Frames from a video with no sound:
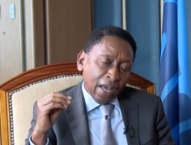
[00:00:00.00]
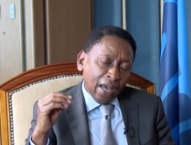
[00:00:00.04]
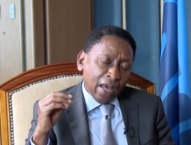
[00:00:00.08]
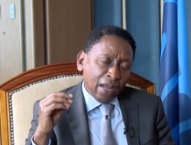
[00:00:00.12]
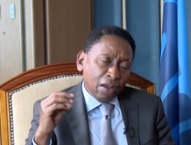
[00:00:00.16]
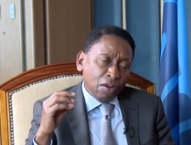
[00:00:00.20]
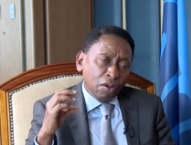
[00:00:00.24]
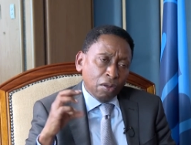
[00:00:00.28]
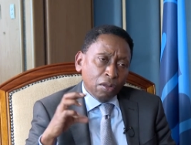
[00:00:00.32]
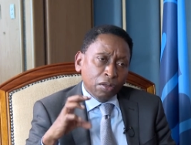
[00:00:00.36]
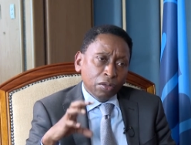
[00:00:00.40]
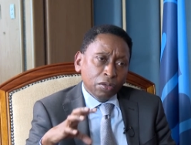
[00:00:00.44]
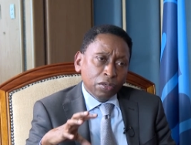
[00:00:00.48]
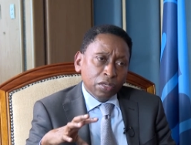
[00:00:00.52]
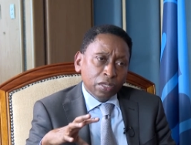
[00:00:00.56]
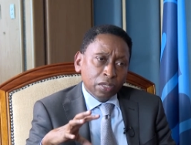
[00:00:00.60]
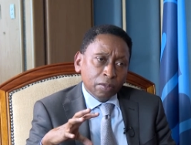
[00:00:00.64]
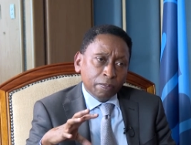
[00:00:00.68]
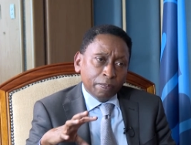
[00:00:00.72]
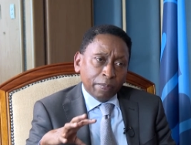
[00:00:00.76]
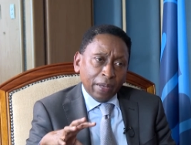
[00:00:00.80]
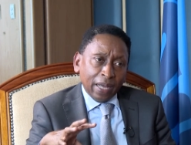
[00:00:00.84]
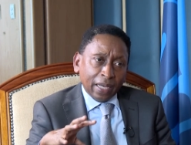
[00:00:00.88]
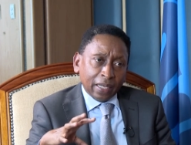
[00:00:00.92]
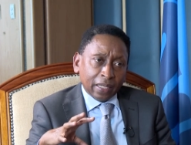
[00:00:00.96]
And all
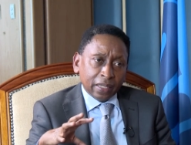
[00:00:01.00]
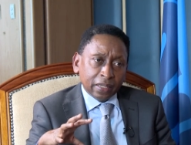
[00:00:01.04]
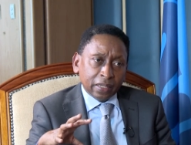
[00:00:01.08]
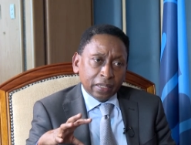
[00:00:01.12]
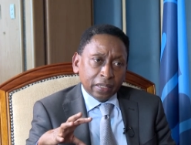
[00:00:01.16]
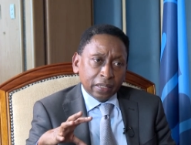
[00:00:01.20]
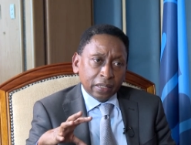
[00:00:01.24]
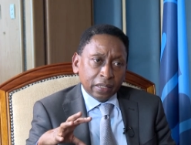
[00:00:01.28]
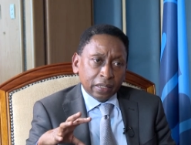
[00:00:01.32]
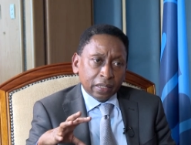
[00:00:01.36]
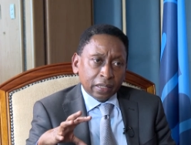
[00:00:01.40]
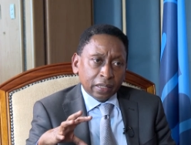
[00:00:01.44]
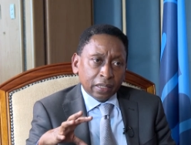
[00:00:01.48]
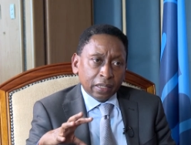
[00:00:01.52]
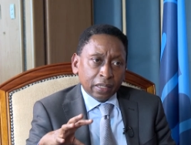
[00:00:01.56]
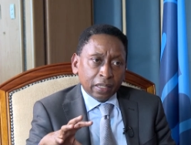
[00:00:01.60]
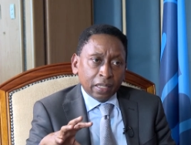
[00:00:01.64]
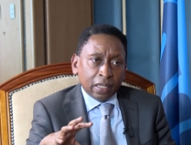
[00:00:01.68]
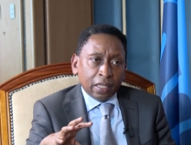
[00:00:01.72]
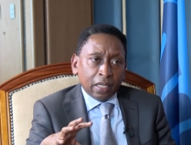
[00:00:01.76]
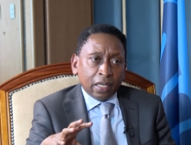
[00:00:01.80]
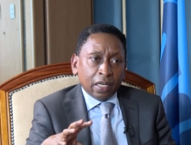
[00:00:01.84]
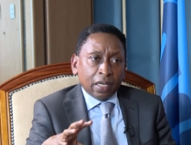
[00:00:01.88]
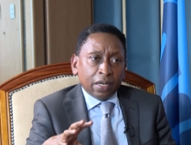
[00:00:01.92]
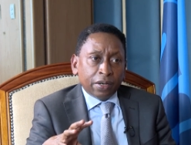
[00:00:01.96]
those packages
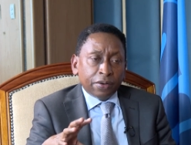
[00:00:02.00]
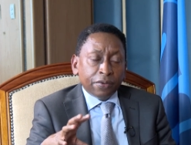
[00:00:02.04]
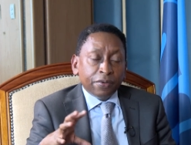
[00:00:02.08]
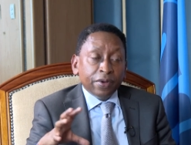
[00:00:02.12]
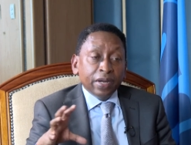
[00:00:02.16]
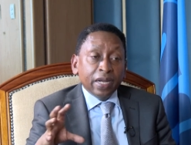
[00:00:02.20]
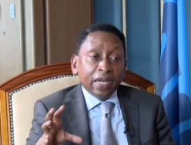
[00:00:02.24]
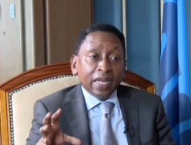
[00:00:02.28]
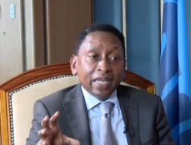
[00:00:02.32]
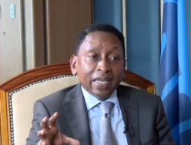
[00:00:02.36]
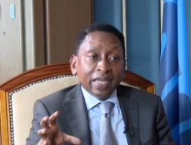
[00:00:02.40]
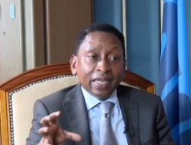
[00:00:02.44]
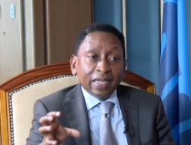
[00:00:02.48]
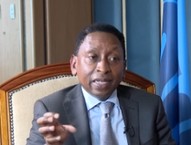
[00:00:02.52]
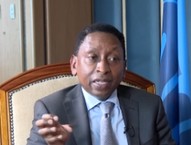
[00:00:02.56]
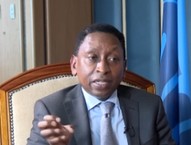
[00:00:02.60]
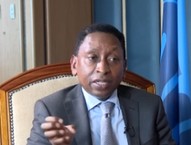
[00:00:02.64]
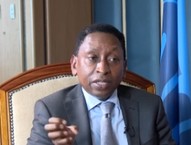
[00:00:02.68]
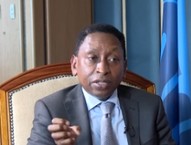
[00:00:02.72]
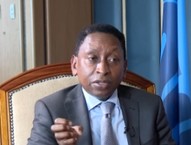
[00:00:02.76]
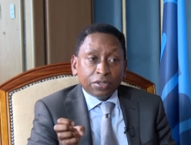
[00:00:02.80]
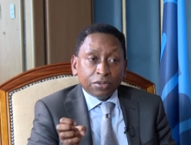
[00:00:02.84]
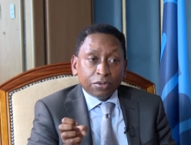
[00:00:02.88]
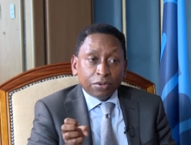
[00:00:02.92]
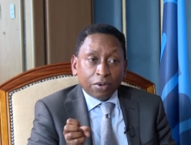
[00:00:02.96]
really
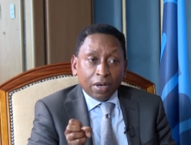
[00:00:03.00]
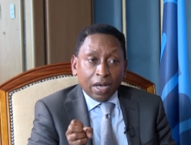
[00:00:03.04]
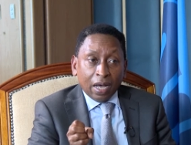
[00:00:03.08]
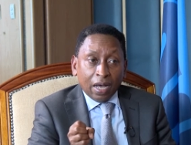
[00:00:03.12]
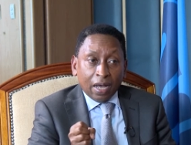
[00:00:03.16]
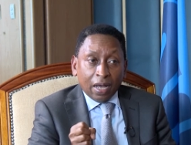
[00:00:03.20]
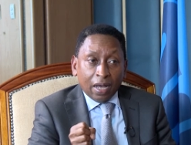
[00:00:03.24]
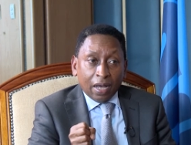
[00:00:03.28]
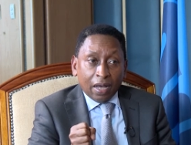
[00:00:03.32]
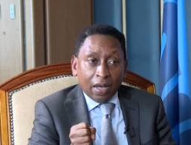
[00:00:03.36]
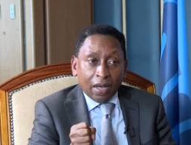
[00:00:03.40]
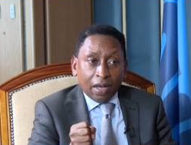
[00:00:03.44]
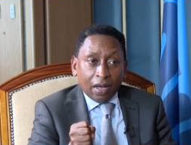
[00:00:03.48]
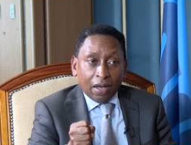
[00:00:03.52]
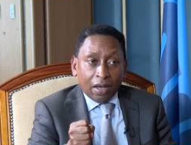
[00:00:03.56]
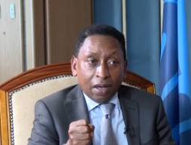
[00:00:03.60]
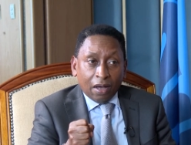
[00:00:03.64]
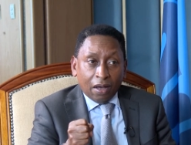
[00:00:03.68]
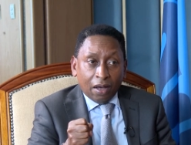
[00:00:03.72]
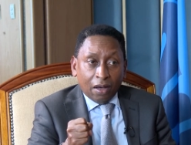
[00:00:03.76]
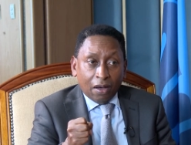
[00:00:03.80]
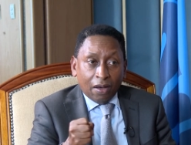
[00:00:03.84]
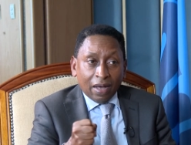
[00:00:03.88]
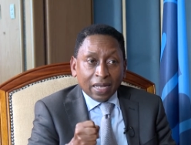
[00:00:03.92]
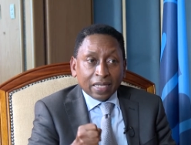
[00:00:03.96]
eat into
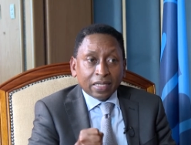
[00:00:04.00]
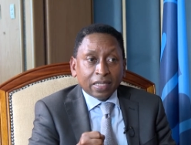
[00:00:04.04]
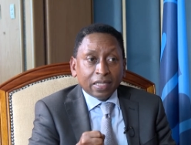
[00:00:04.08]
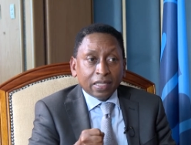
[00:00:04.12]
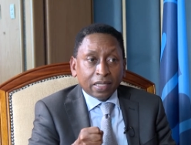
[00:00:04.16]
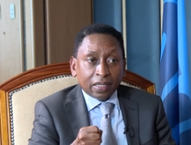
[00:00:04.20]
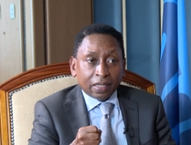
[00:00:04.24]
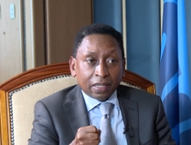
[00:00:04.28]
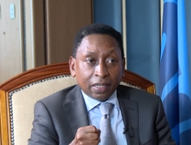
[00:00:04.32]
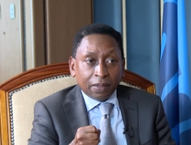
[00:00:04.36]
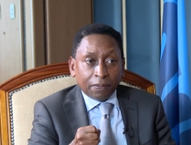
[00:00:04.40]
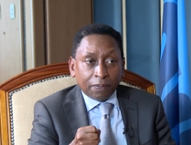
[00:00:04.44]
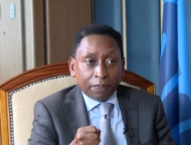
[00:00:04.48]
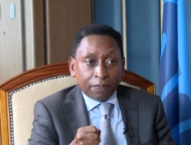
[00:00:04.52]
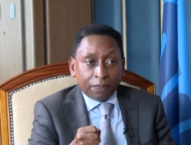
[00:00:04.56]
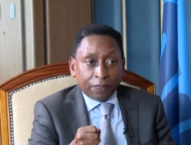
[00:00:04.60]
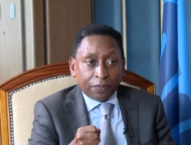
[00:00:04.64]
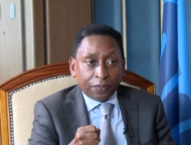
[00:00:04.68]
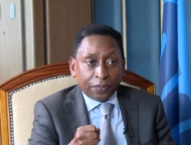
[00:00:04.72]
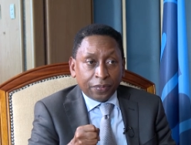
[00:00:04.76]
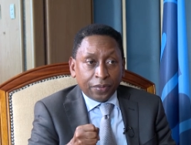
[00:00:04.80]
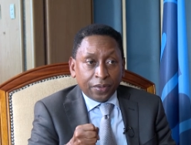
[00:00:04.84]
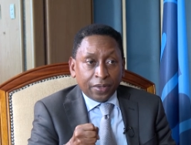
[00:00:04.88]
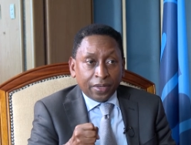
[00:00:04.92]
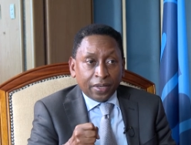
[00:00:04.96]
our system.
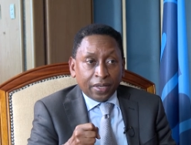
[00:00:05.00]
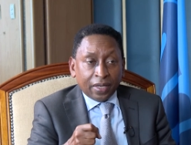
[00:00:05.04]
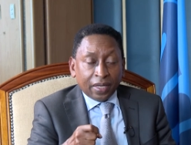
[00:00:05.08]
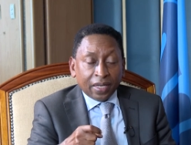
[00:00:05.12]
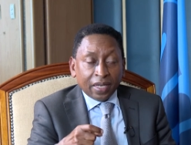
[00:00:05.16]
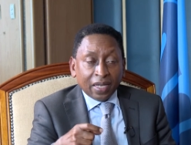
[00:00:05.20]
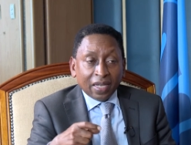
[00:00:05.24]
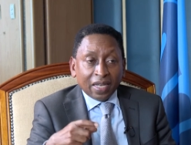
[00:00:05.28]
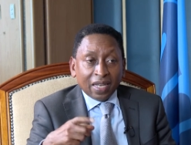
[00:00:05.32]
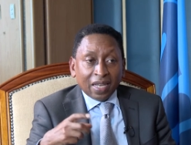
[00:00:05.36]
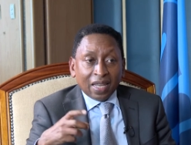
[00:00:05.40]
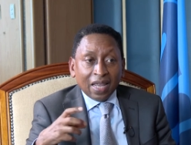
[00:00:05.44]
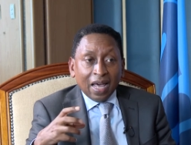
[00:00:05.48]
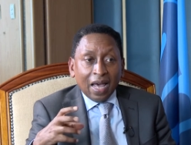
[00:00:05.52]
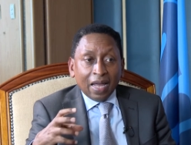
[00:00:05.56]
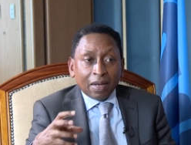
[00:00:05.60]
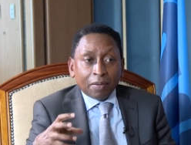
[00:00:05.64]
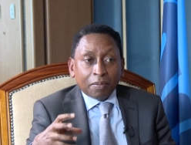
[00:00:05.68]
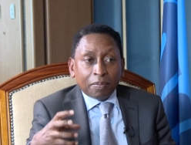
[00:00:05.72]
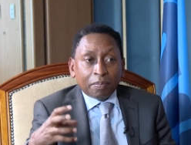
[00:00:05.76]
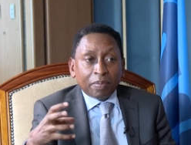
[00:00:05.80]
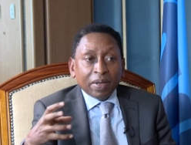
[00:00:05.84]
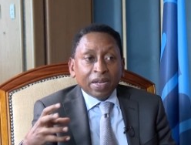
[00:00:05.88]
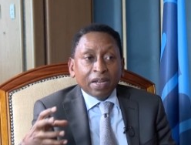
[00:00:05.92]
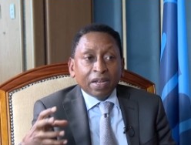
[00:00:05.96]
In that